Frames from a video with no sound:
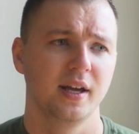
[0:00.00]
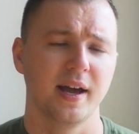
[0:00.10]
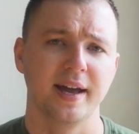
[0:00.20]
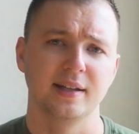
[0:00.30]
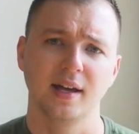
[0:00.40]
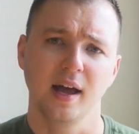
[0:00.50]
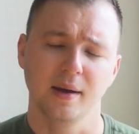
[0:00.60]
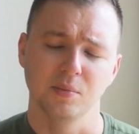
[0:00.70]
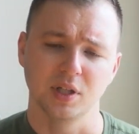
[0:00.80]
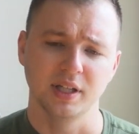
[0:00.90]
at
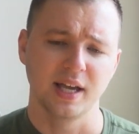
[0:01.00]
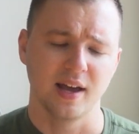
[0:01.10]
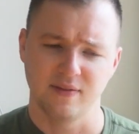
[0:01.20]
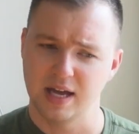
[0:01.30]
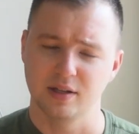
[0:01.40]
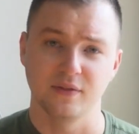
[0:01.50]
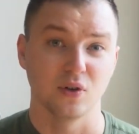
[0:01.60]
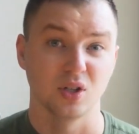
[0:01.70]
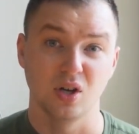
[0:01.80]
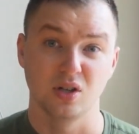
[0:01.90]
Lehigh Valley for
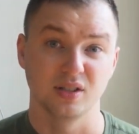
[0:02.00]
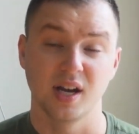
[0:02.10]
a long